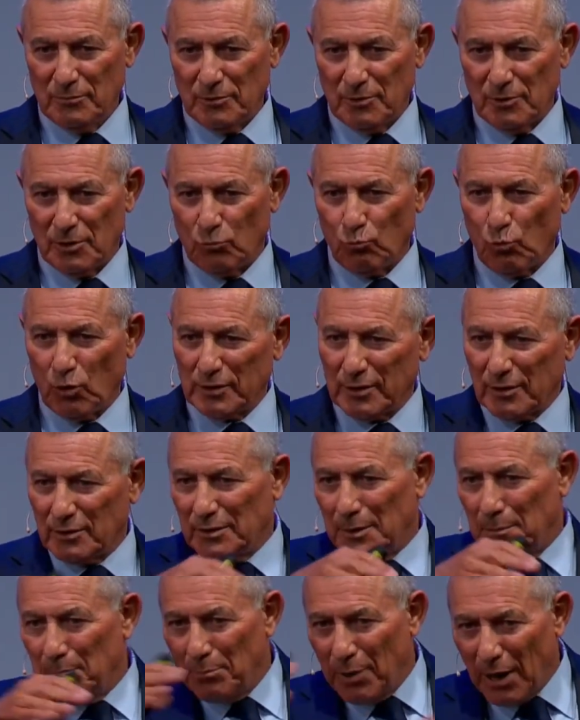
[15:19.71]
And what are
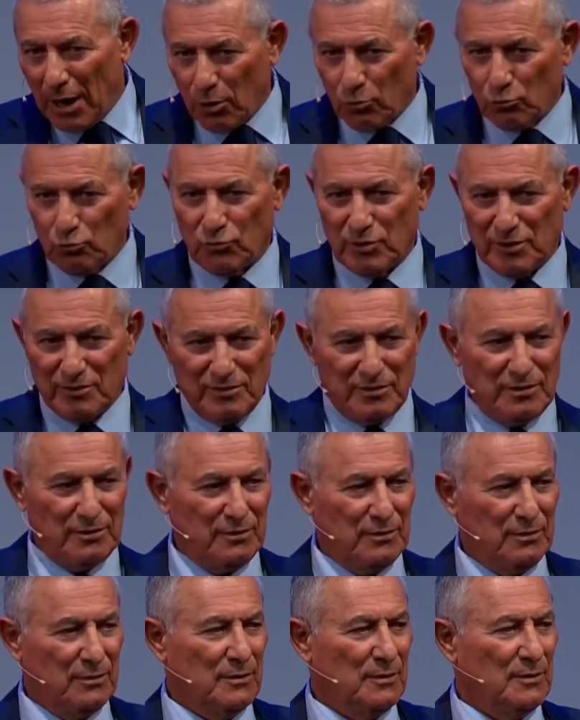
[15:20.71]
the boundaries
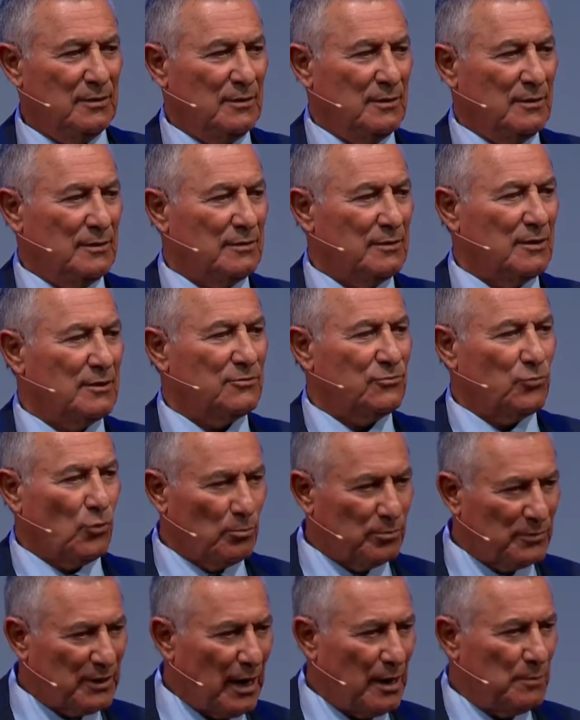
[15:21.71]
that from
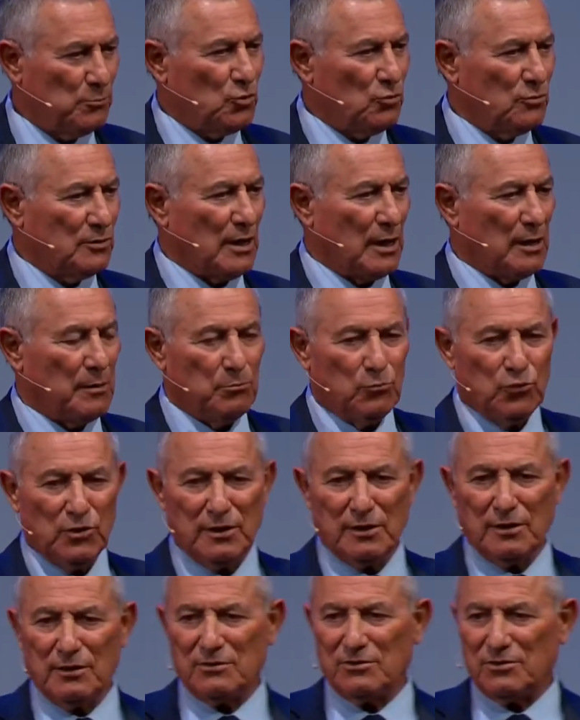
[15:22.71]
time to time
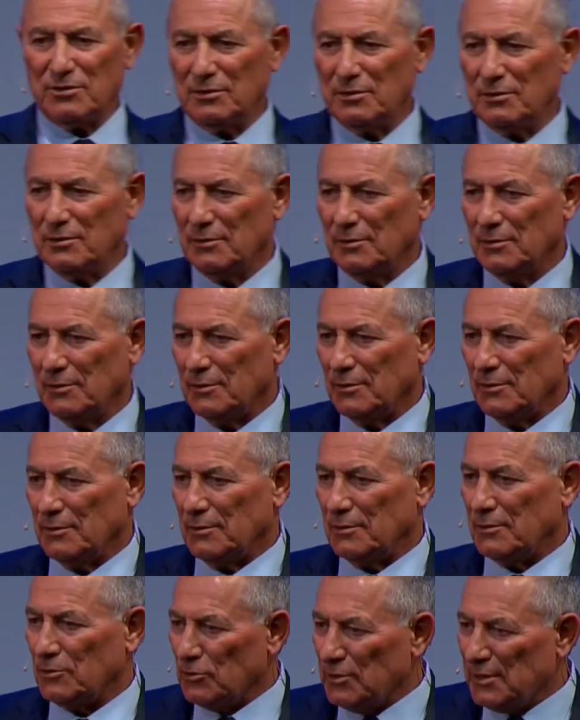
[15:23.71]
bring us
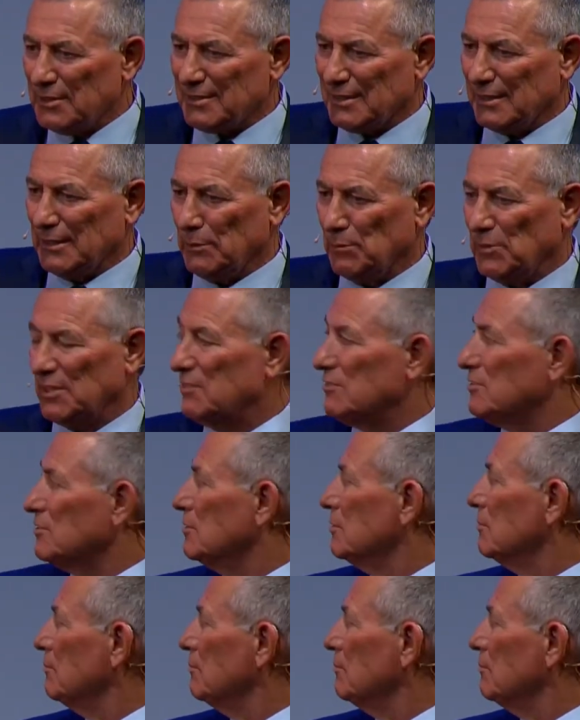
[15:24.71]
to these limits?